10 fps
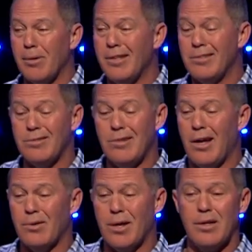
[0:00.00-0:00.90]
but it's
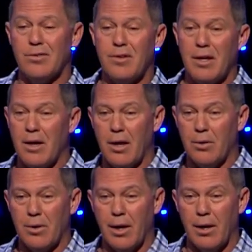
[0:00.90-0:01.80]
not okay to stay not
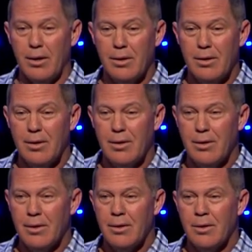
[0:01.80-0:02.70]
okay.
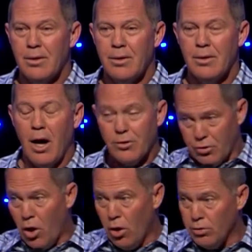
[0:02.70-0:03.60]

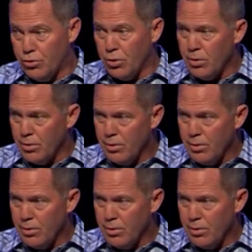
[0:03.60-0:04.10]
God's called you.